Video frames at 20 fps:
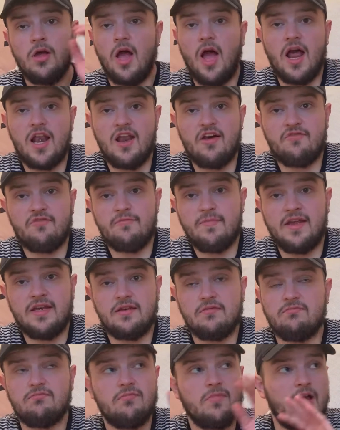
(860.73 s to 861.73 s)
I love
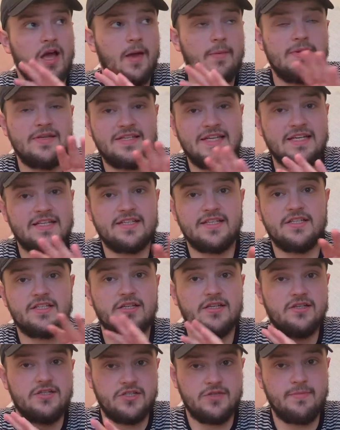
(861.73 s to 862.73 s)
mint. I'm addicted
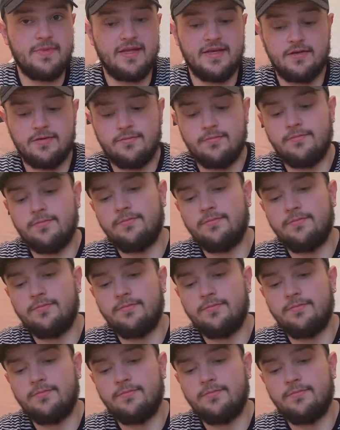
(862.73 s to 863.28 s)
to mint.